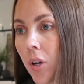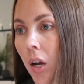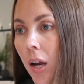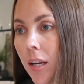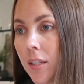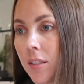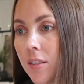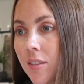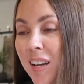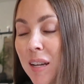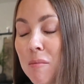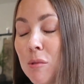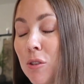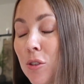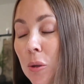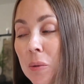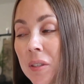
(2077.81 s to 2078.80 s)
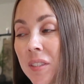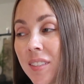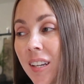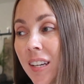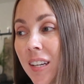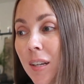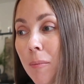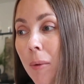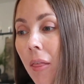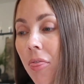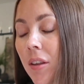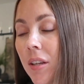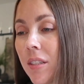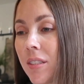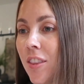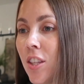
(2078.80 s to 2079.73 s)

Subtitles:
guys. I'm so excited about this.